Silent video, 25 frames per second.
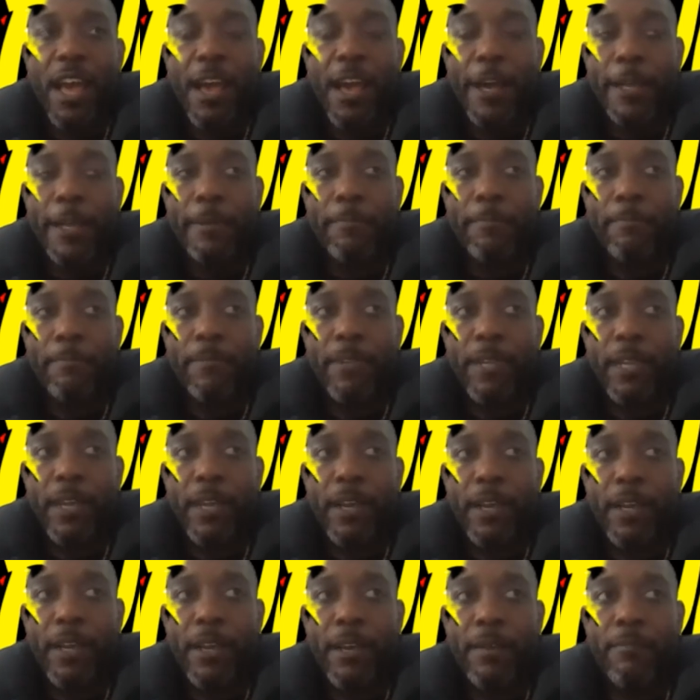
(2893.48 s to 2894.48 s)
And
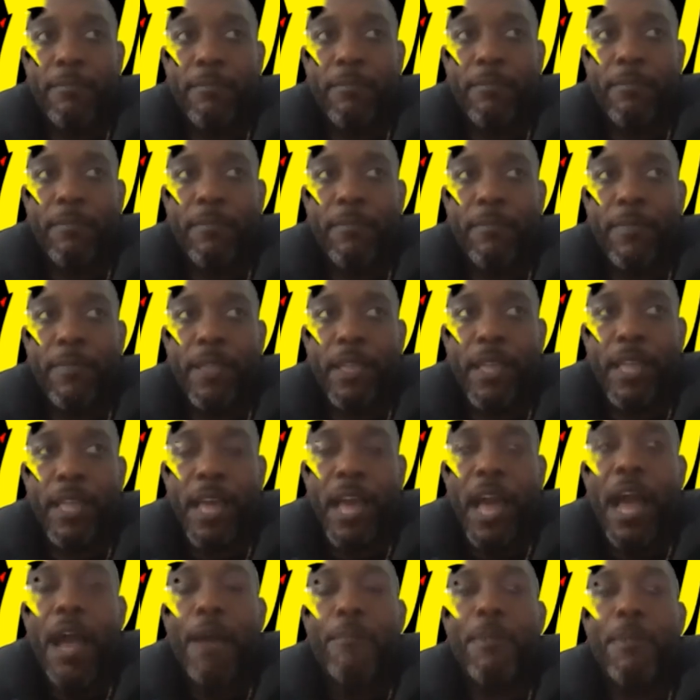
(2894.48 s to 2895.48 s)
um,
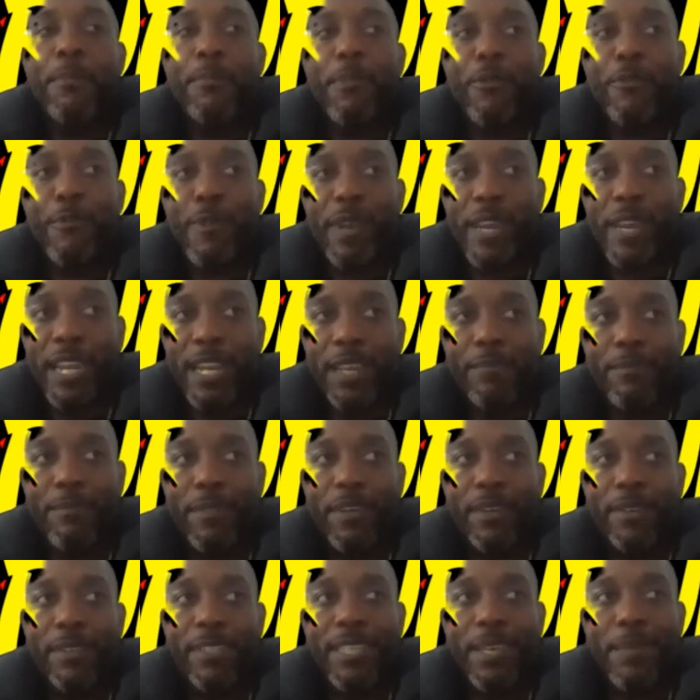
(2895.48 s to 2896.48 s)
I remember ringing him
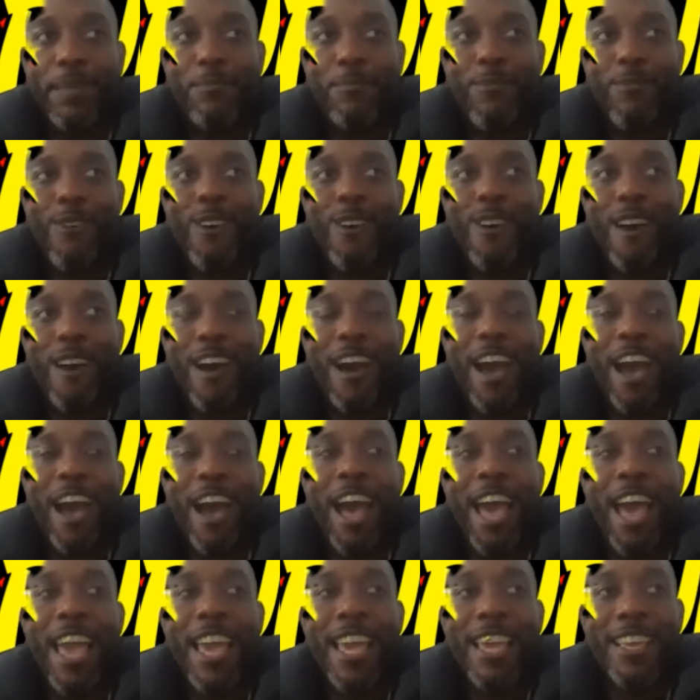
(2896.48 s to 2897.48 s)
and said,
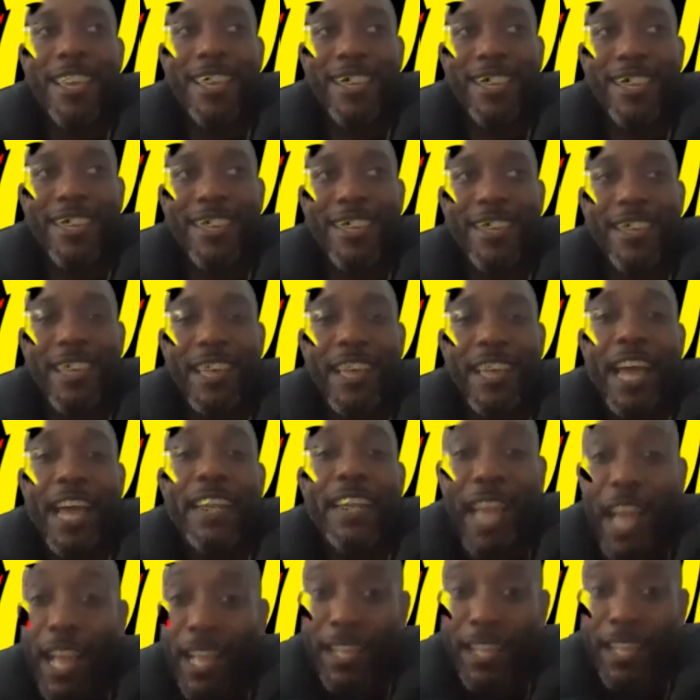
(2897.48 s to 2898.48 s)
"Boy," And
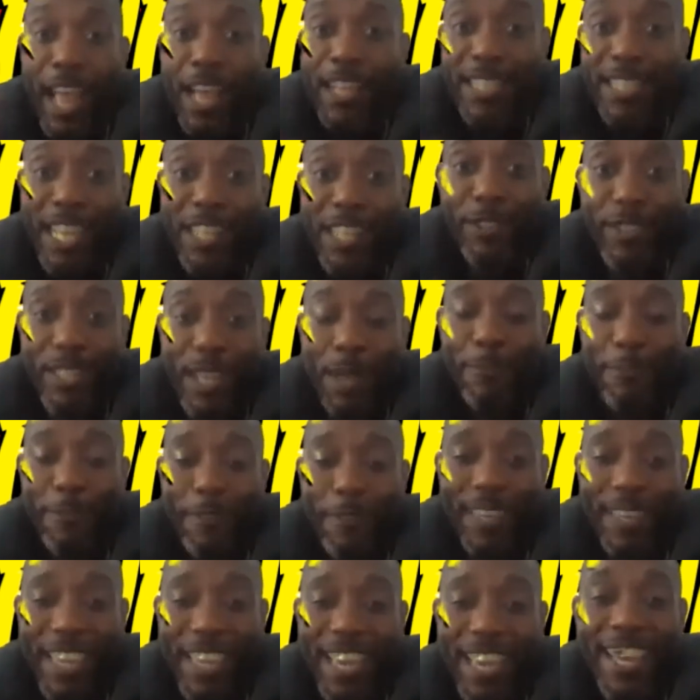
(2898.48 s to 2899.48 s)
I, will tell you something,
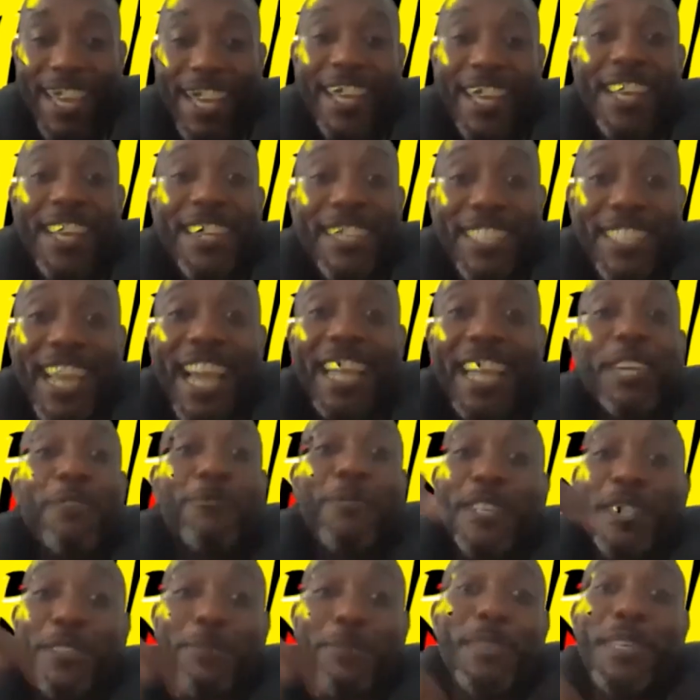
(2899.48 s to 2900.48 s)
yeah. Shaggy
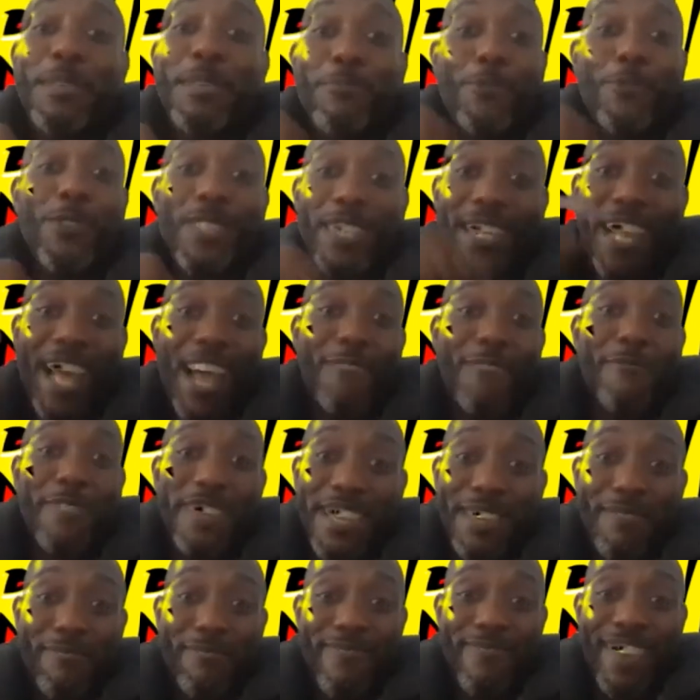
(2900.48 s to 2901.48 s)
rings me more than I ring
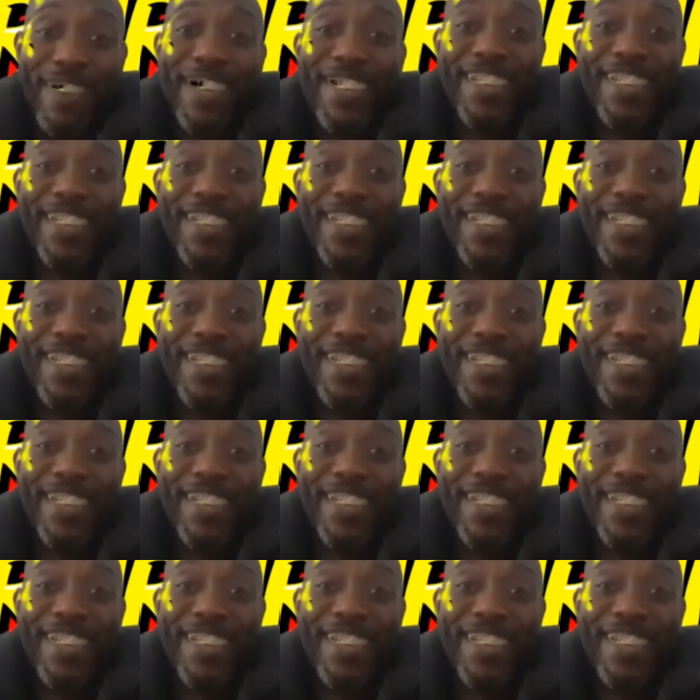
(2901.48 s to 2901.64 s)
him.